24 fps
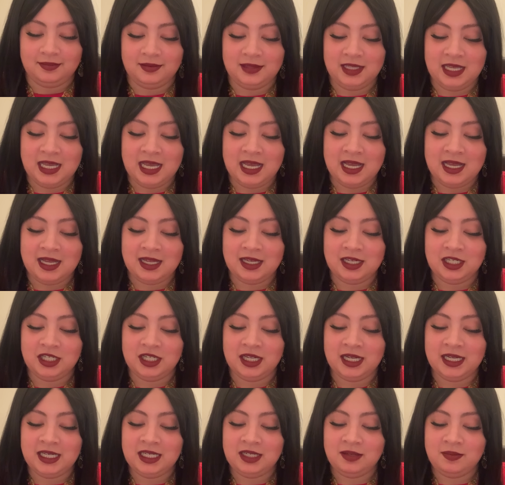Yeah,
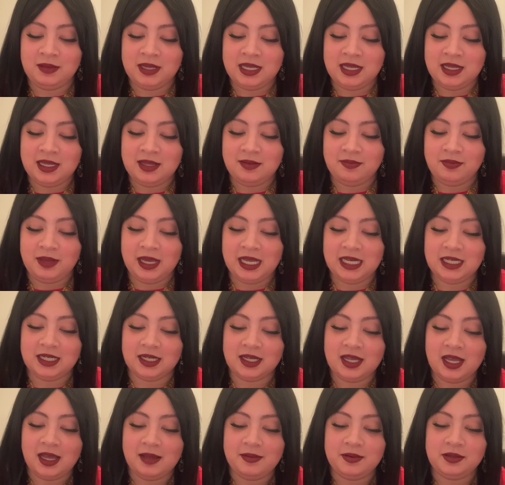Judgment, Page of
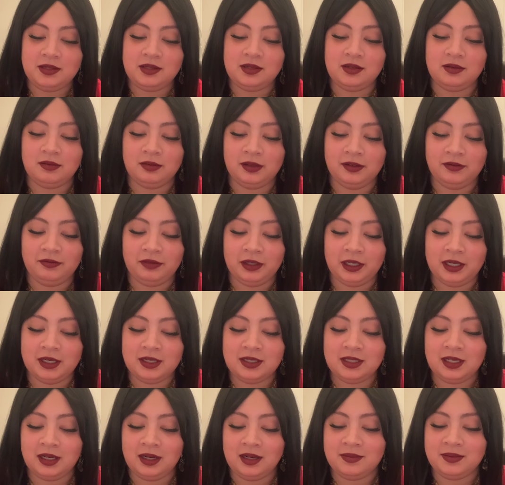Cups
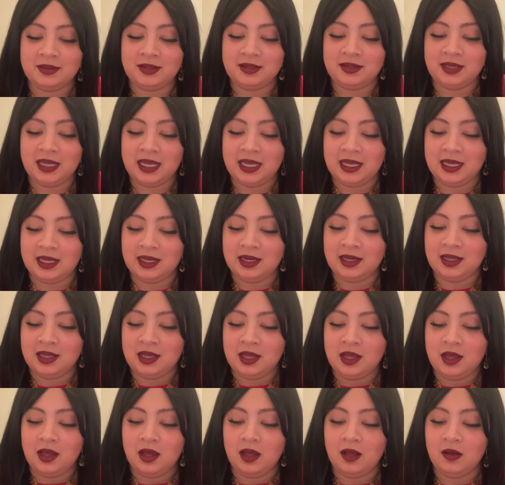reversed. They're upset.
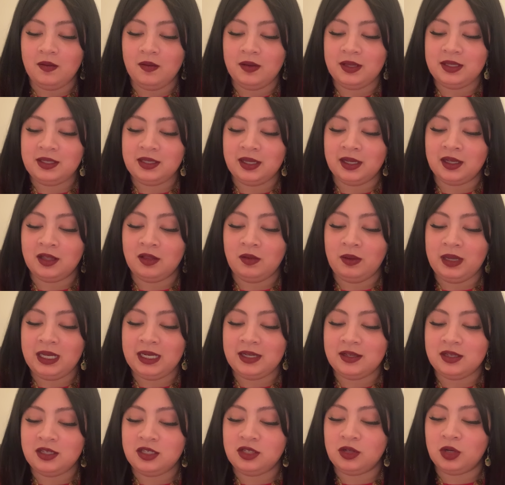Oh, it's a Queen
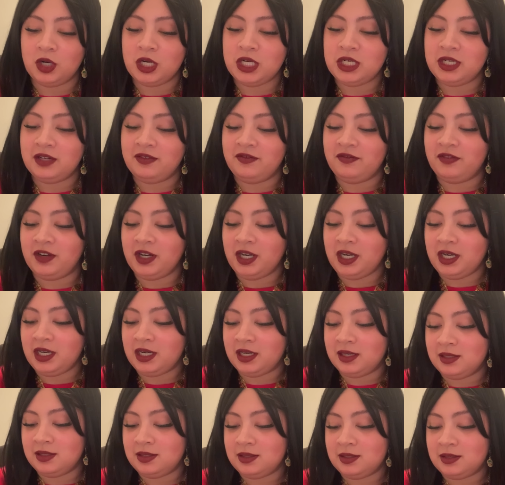of Swords
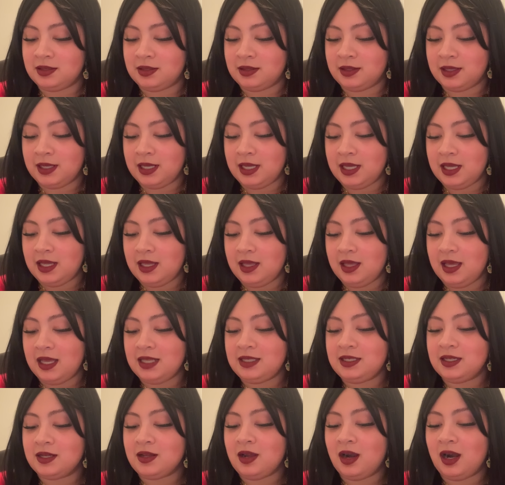reversed.
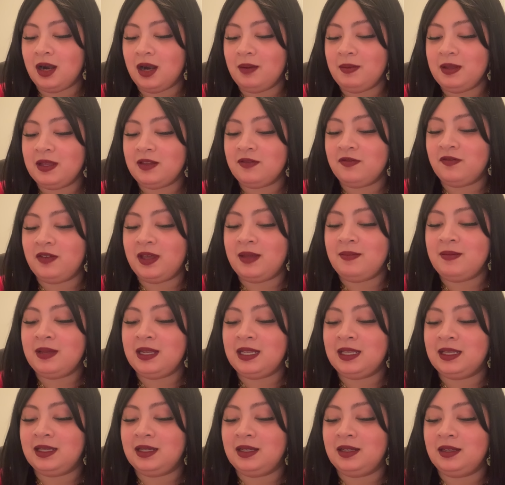It's a karmic
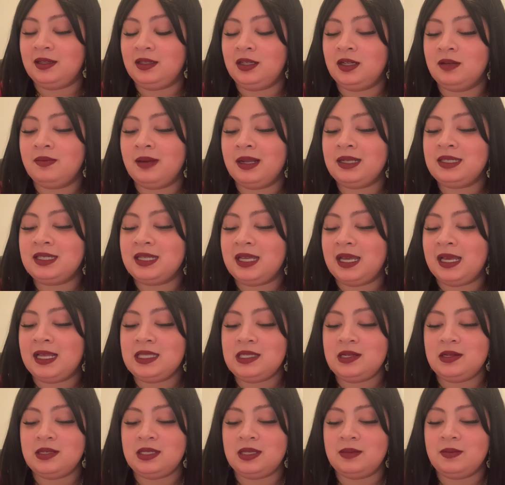feminine. You're about to
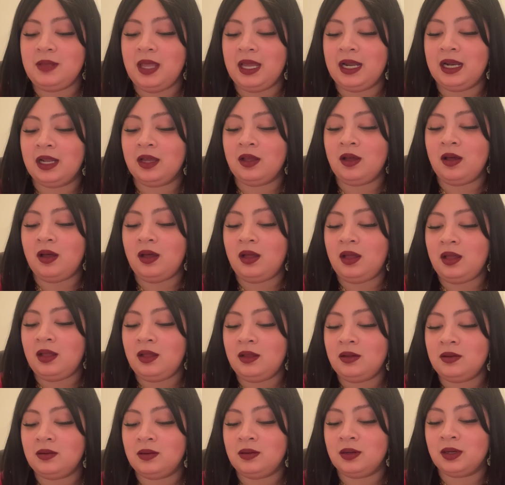answer some kind of
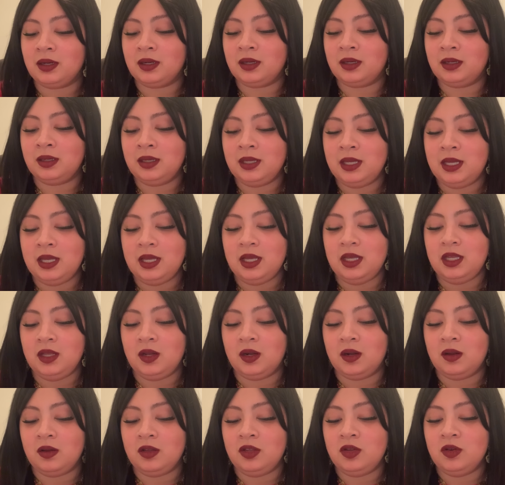call or
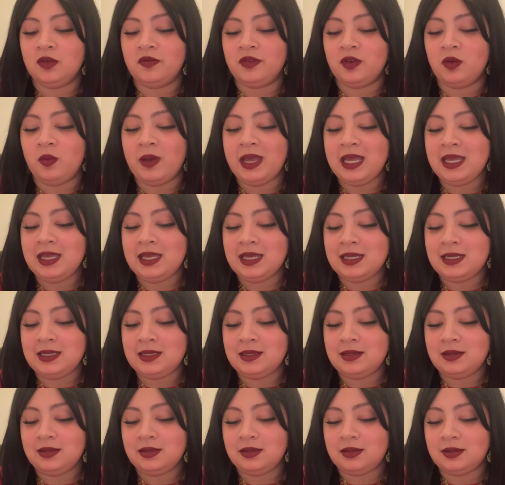you're, you've
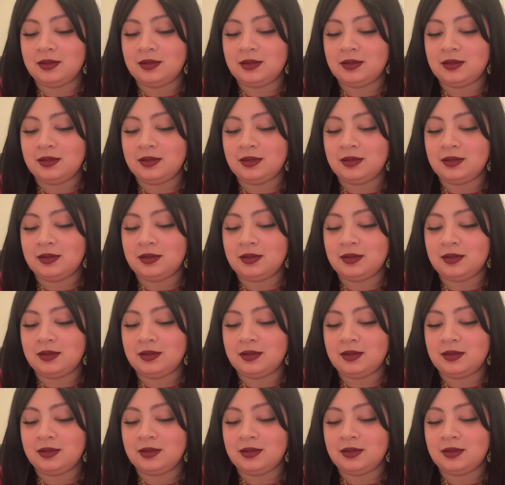awakened.